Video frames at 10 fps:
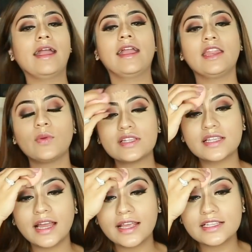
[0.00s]
anyways
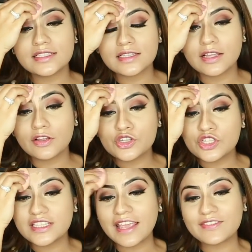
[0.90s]
guys to
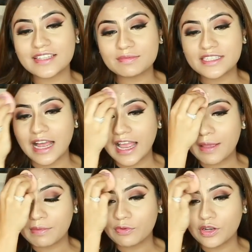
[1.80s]
save some
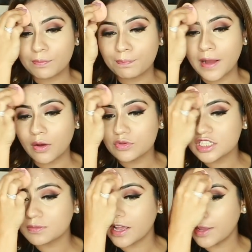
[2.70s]
time I'm gonna
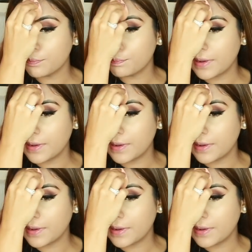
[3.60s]
bounce my